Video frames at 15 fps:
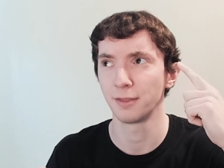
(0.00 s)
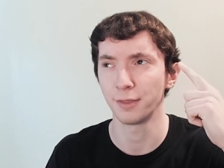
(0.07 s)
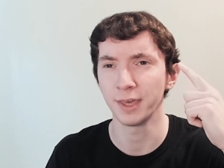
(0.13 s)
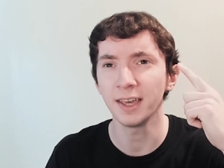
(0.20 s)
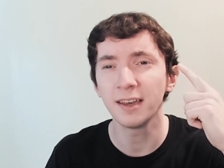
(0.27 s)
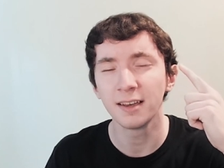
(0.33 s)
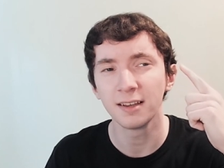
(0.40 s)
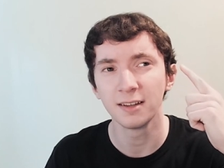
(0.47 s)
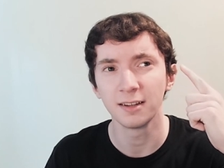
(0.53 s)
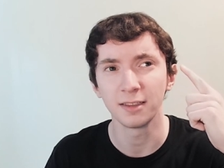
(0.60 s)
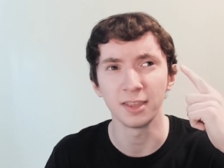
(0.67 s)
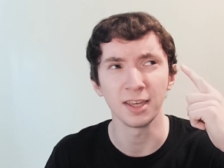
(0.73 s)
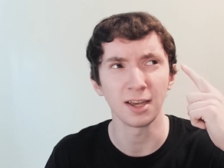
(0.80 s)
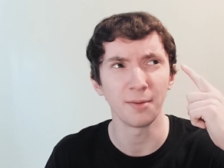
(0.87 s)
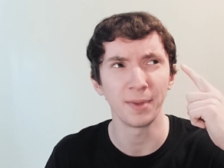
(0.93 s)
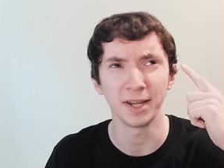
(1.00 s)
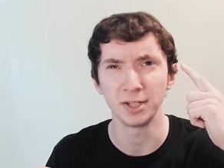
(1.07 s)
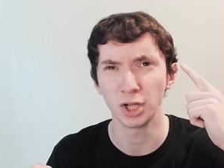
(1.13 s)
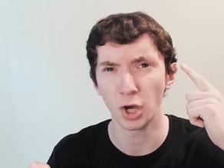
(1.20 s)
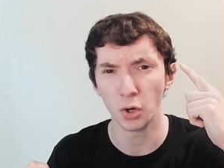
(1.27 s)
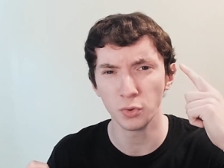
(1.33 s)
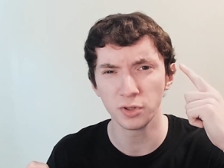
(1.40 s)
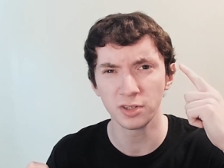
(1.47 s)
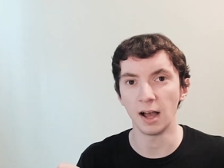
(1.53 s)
Think? think on my toes.